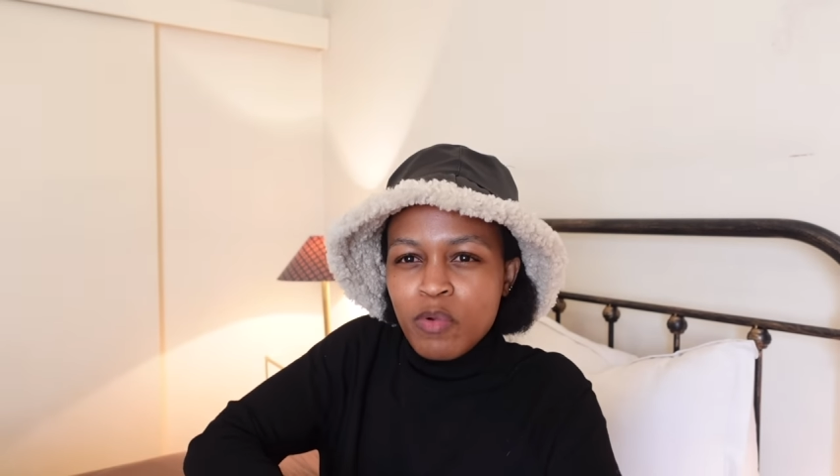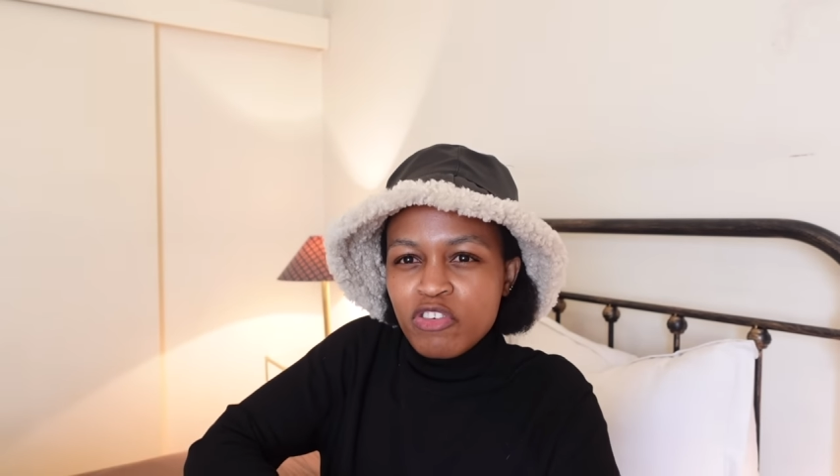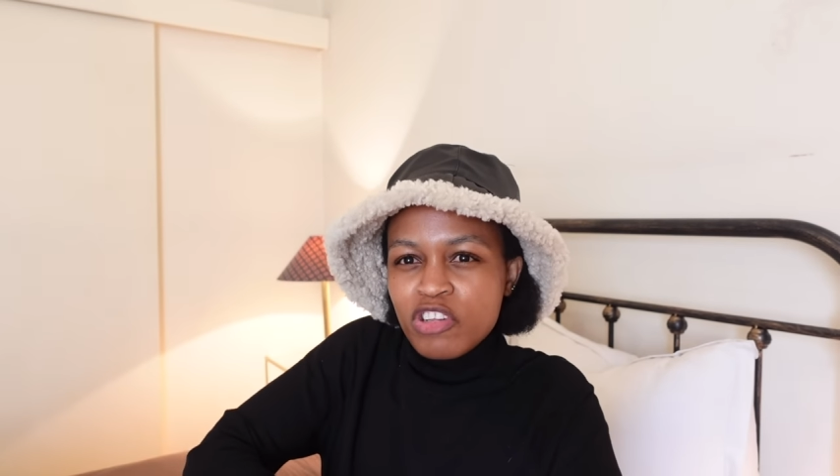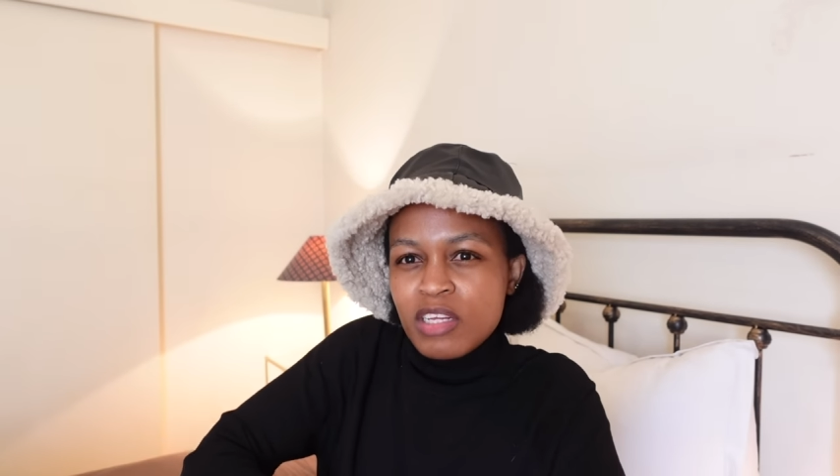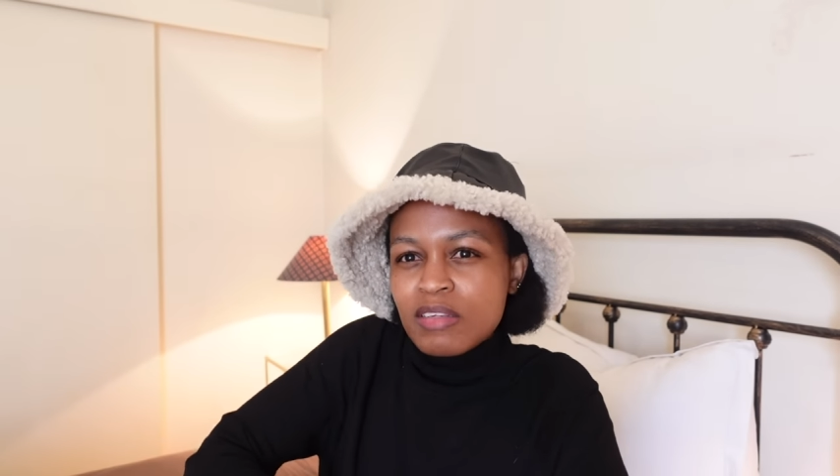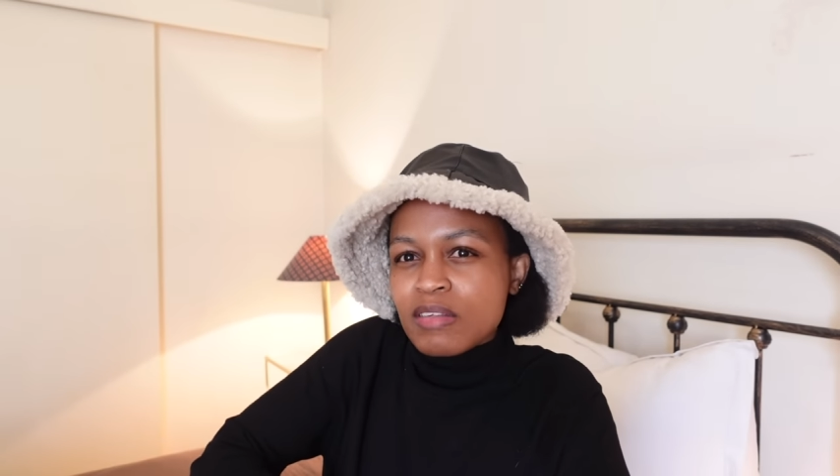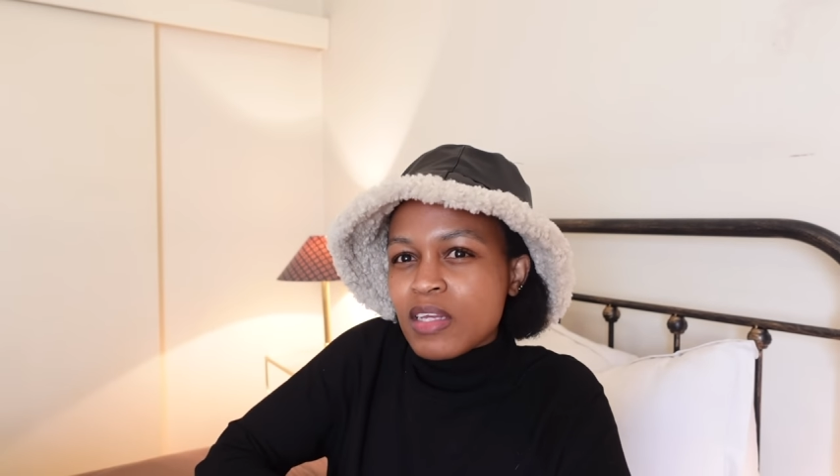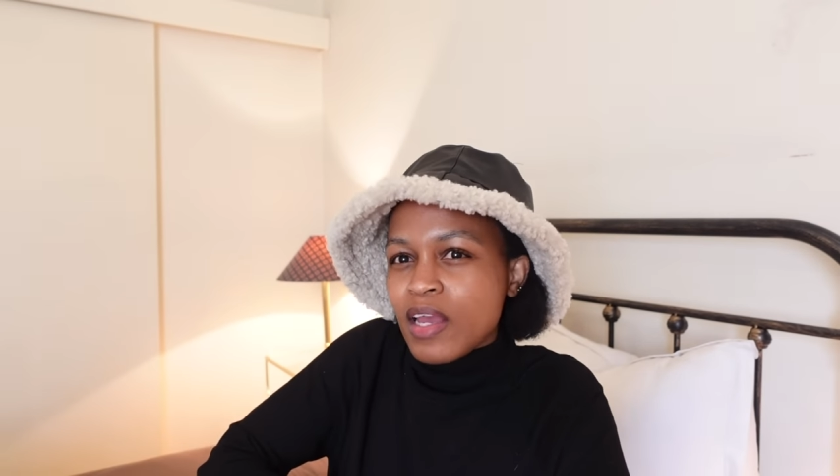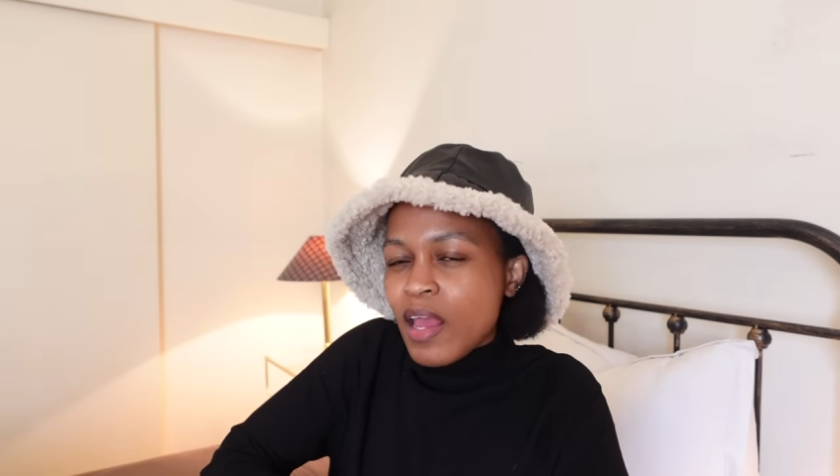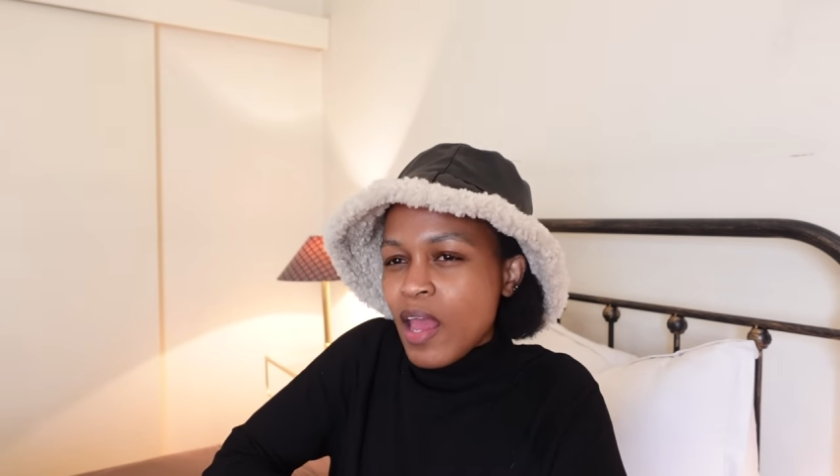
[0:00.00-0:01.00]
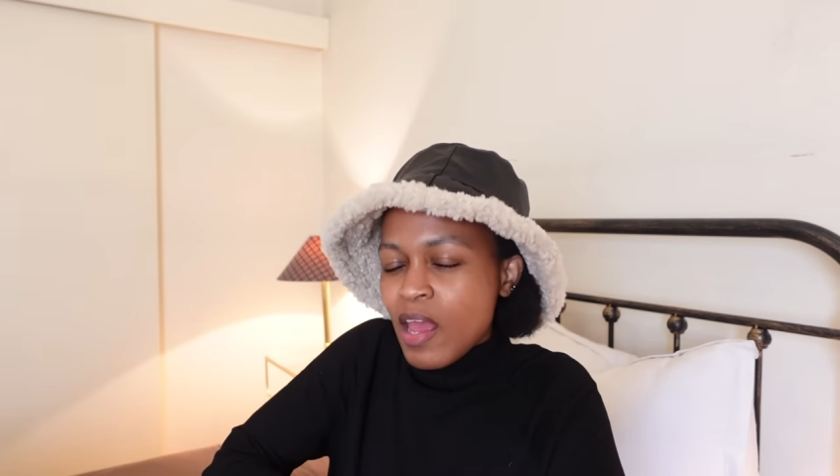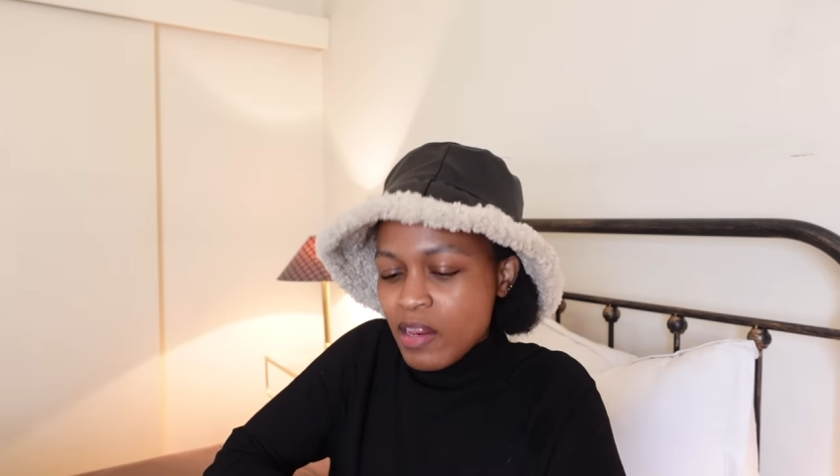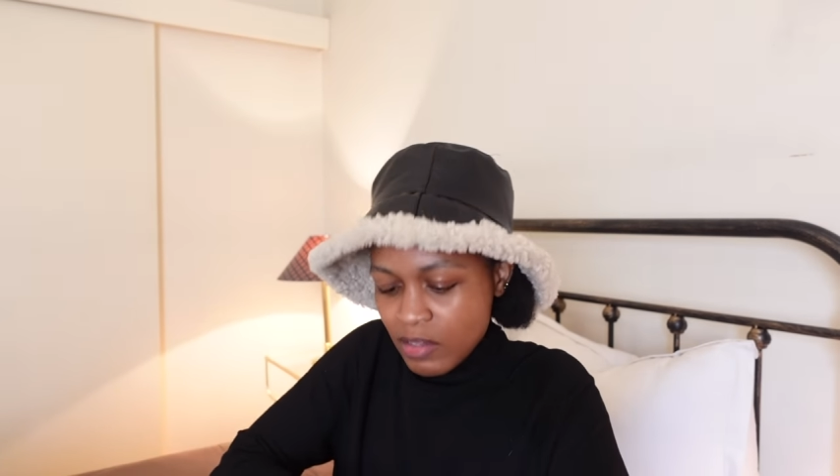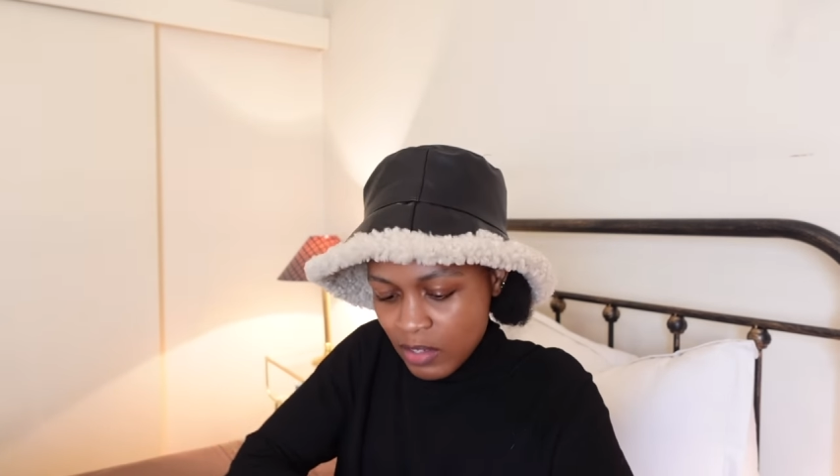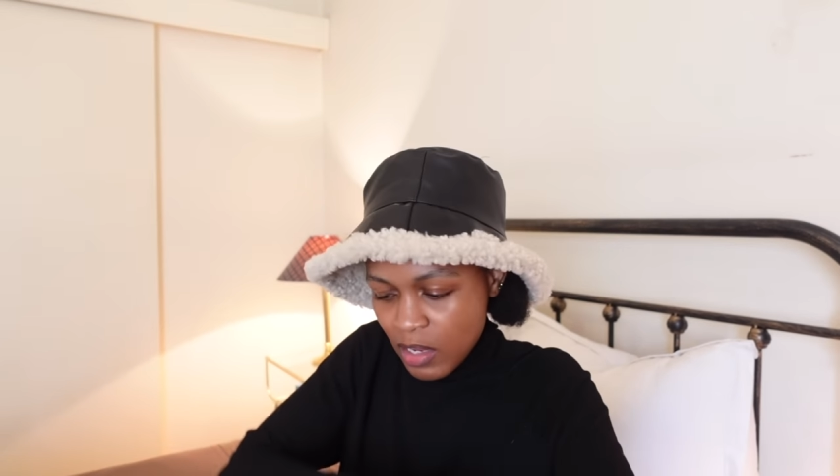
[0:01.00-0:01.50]
wish list,
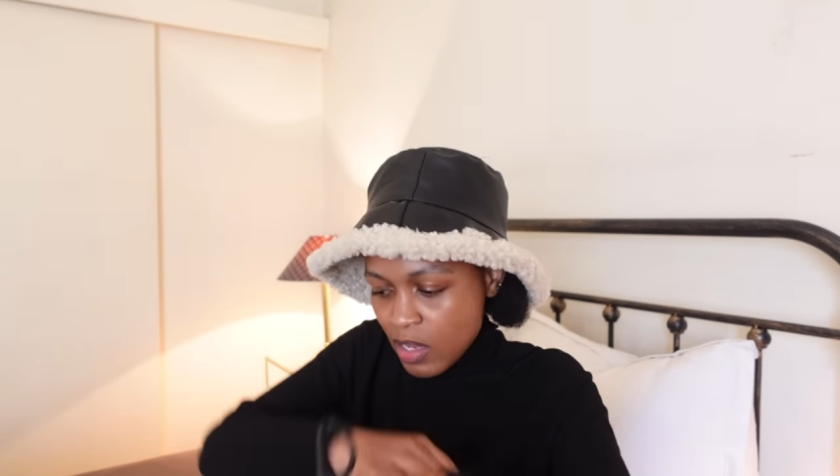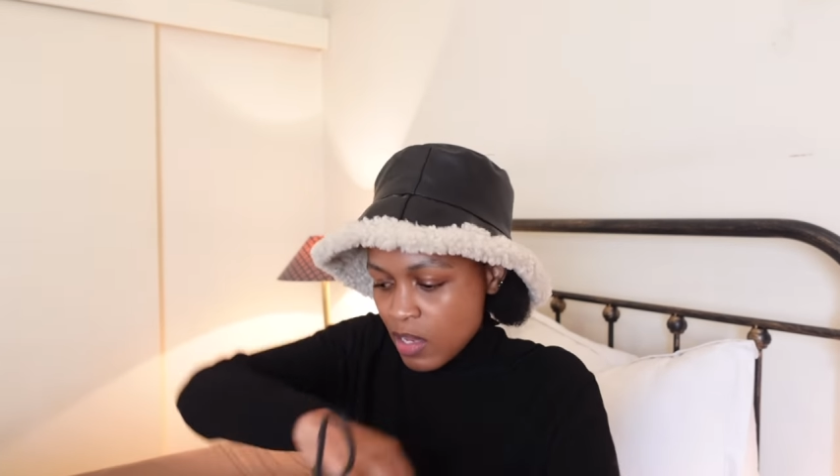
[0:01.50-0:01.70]
and